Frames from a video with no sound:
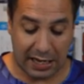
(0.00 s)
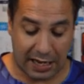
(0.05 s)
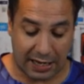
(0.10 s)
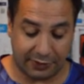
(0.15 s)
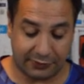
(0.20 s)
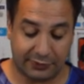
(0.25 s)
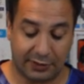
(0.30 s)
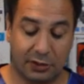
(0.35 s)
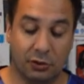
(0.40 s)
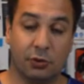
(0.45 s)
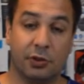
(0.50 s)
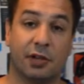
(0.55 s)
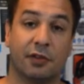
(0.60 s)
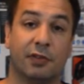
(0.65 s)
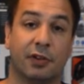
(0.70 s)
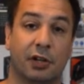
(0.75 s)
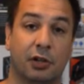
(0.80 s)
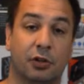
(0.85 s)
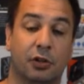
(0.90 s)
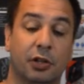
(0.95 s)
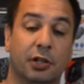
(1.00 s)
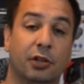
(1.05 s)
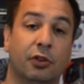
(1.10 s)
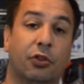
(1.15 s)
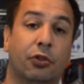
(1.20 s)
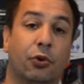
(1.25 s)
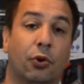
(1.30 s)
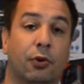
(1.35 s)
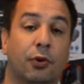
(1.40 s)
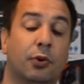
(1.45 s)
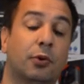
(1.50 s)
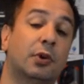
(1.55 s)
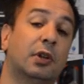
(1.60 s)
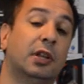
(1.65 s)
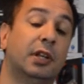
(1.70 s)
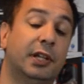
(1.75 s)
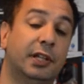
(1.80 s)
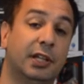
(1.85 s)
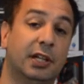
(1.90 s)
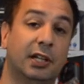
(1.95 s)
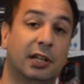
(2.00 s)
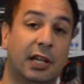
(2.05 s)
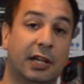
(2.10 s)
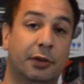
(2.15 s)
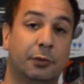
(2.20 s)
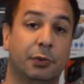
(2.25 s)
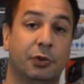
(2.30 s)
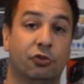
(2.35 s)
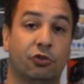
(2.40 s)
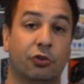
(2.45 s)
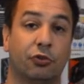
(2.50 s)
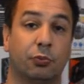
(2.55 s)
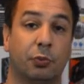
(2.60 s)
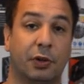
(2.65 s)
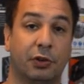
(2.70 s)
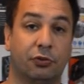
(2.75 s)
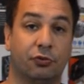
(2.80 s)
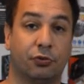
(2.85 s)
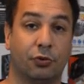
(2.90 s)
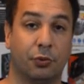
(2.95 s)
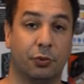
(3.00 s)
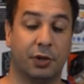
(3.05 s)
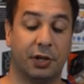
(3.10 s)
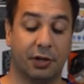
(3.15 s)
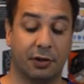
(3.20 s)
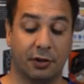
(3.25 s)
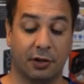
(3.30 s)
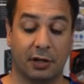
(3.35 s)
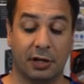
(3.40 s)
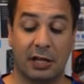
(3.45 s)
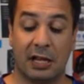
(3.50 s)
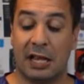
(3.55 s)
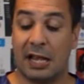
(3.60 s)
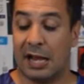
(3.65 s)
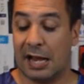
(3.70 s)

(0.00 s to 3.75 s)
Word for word: I say you give it a good and thorough cleaning like we just went through here,